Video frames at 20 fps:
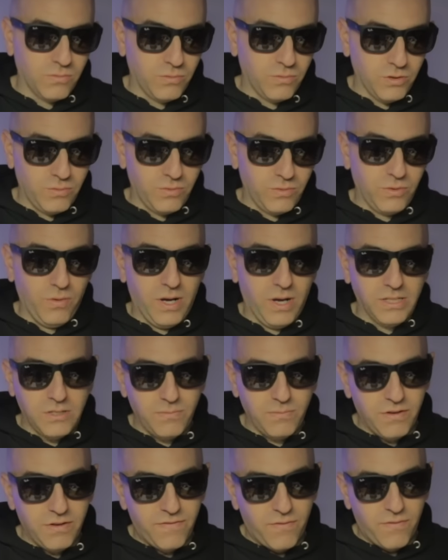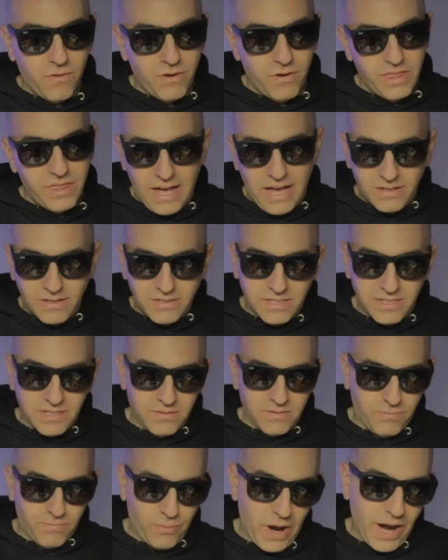would we want to be at
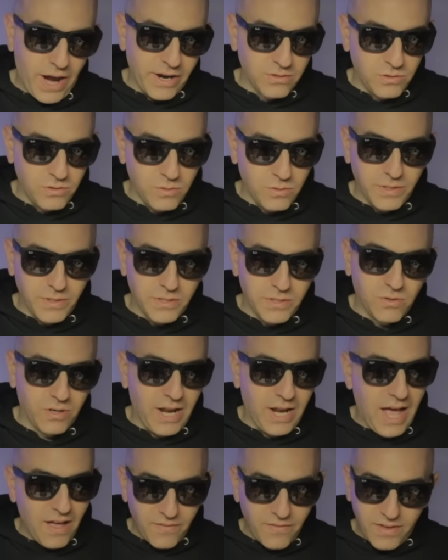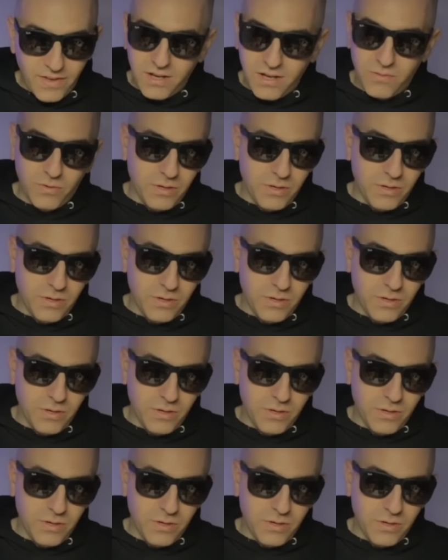40,000 prior to Bitcoin halving?